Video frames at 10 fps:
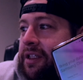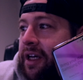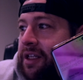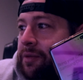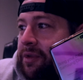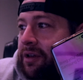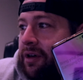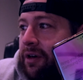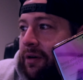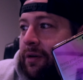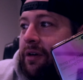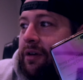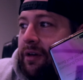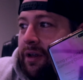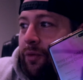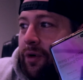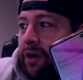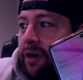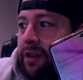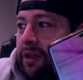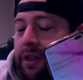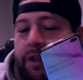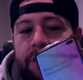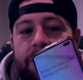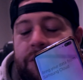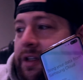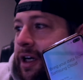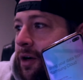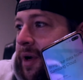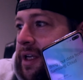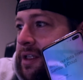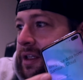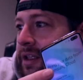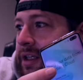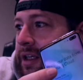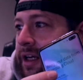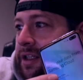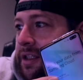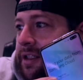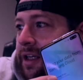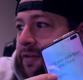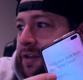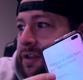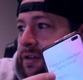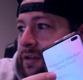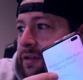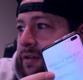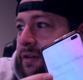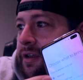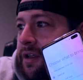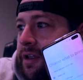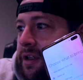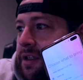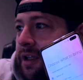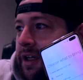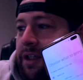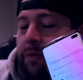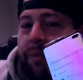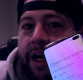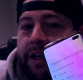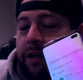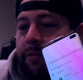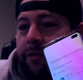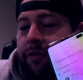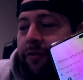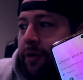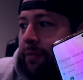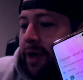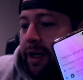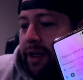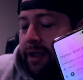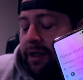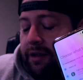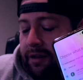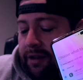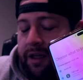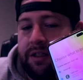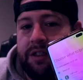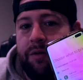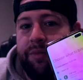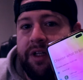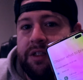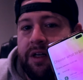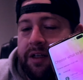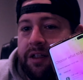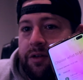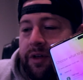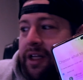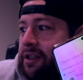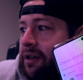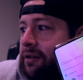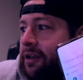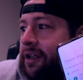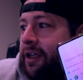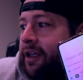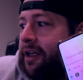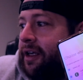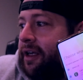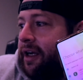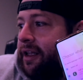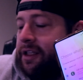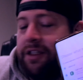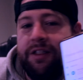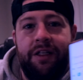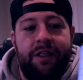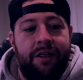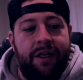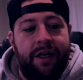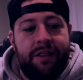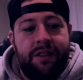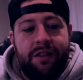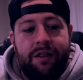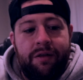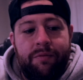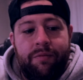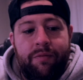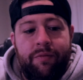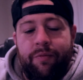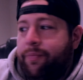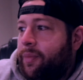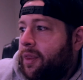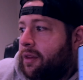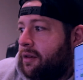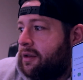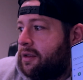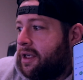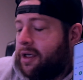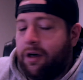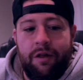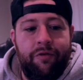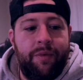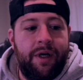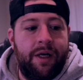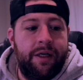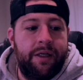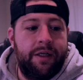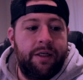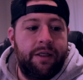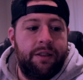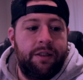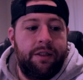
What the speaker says: texted me the code, it worked. So now basically I just have to select the backup from my S10 Plus that I did 2 days ago, and then just hit next. It's gonna take all of my